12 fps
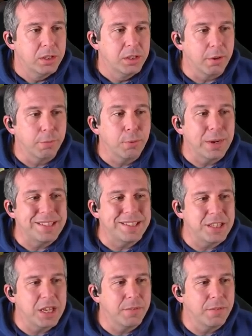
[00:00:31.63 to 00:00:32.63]
So the free
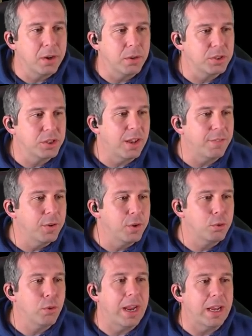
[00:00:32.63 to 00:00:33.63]
city of Arnoc
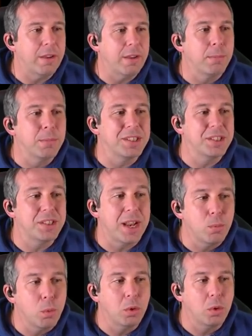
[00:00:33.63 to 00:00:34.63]
suffered greatly from the
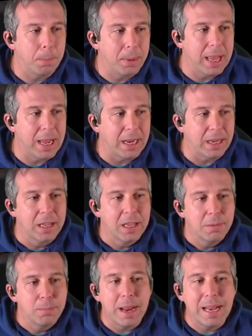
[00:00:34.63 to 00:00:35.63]
Skinwalker plague.
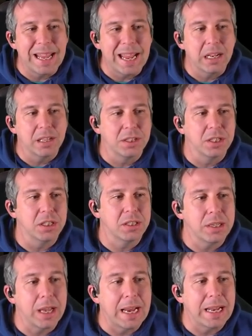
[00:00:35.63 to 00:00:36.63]
Many innocents
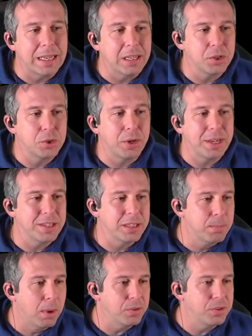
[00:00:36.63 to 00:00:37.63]
slain in the streets
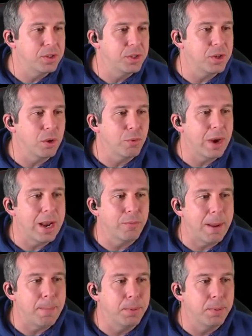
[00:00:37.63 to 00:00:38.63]
as monsters ran
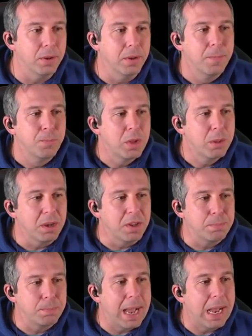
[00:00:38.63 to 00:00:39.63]
rampant. But
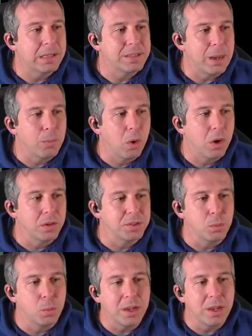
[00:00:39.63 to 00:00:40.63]
as bad as that
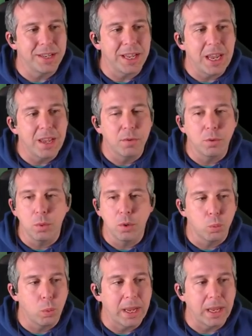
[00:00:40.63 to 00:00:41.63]
was, the worst evil
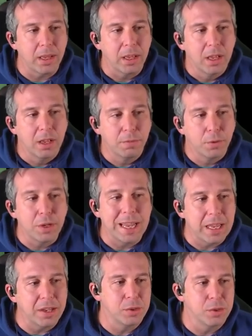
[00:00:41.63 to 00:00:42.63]
would wait for
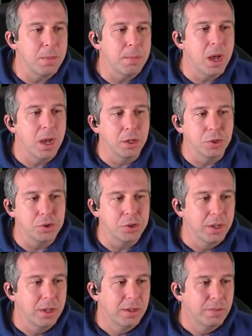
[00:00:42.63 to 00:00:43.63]
years to
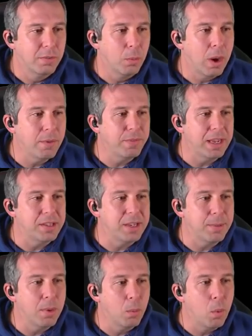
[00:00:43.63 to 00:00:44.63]
emerge. For one
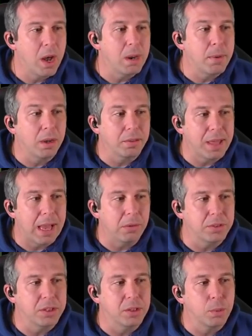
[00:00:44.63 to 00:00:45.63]
victim, one among
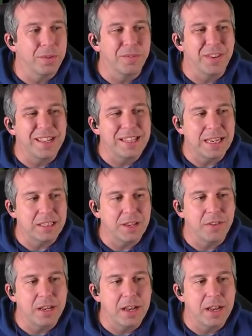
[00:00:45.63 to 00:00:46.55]
thousands, was vindictive